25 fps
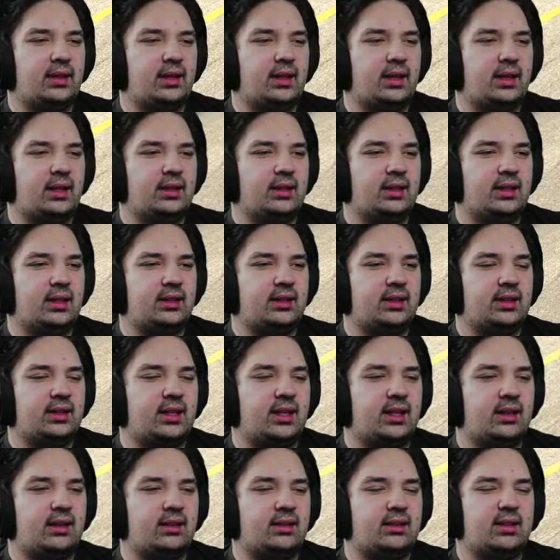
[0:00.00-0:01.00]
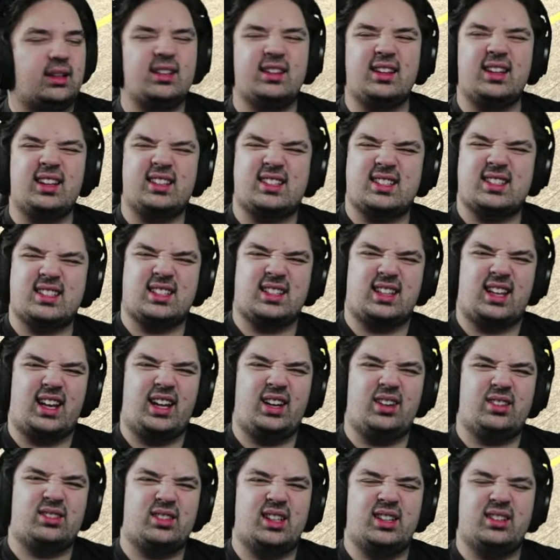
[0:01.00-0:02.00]
and and they kind of they like slide
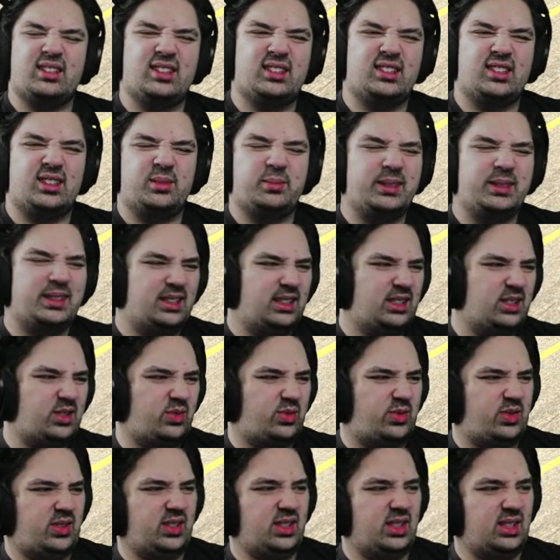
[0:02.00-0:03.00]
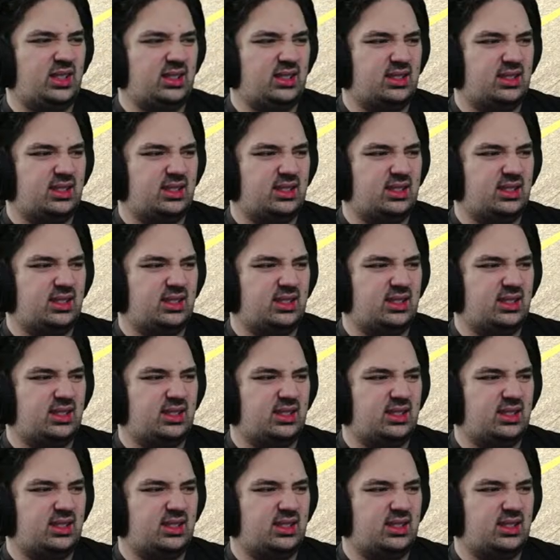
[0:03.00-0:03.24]
around a little bit. It's fun.